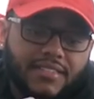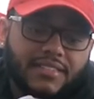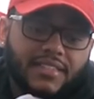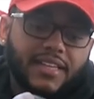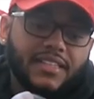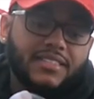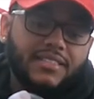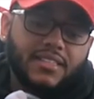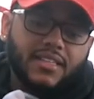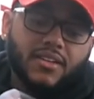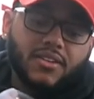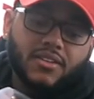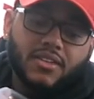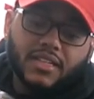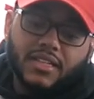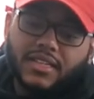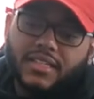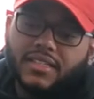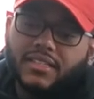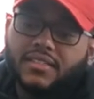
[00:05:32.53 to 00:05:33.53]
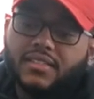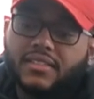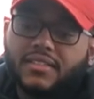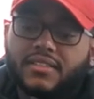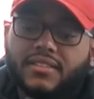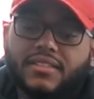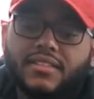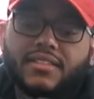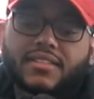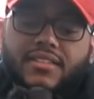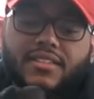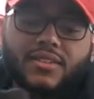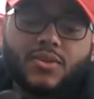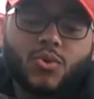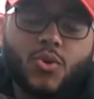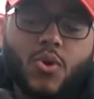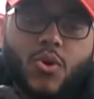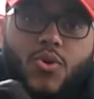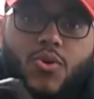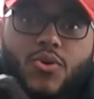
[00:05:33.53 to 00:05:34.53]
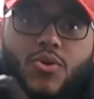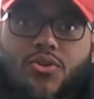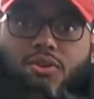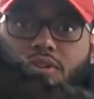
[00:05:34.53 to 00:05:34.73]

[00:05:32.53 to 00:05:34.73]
They still clean. Woo!